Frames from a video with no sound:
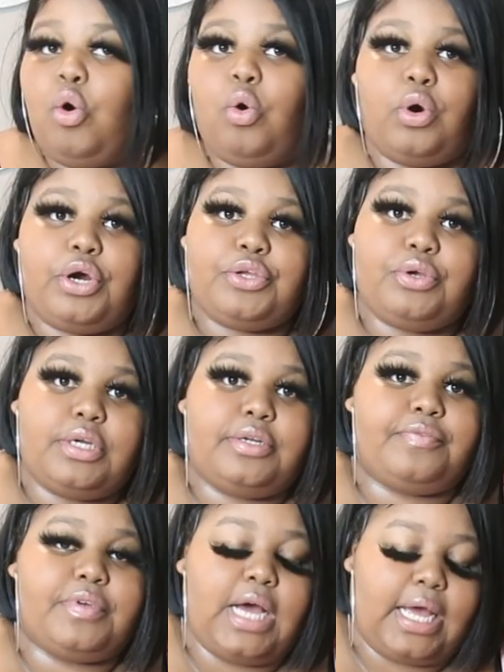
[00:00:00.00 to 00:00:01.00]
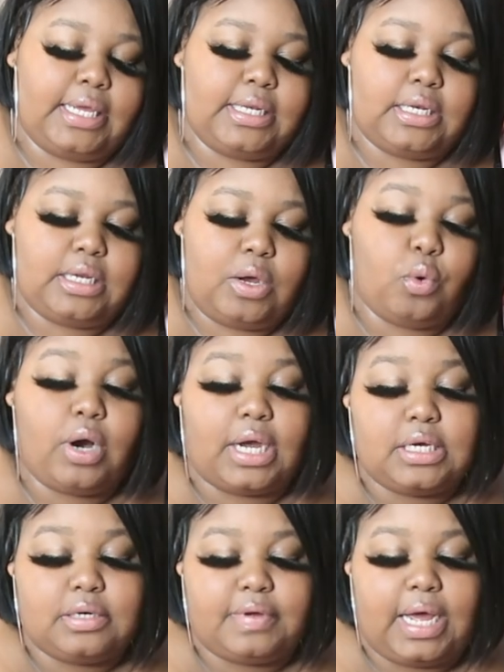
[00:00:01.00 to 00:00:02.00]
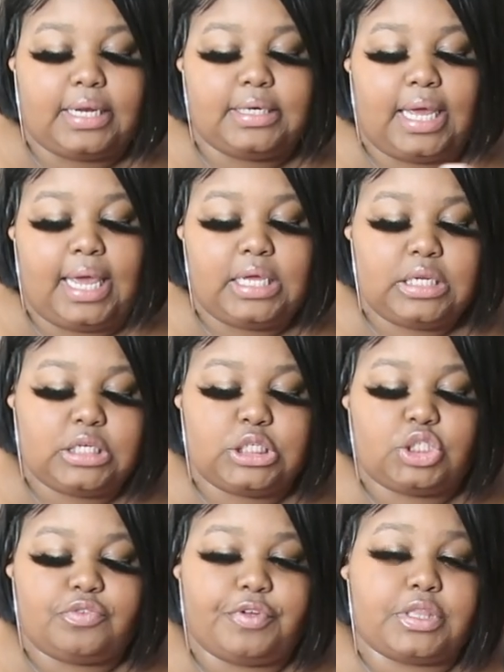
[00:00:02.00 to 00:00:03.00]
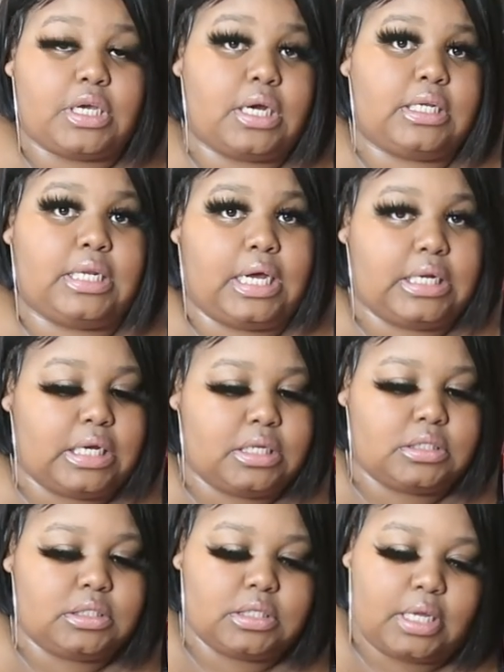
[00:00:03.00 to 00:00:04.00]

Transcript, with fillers: or you could have gotten, or I could have gotten an 8-inch for $39.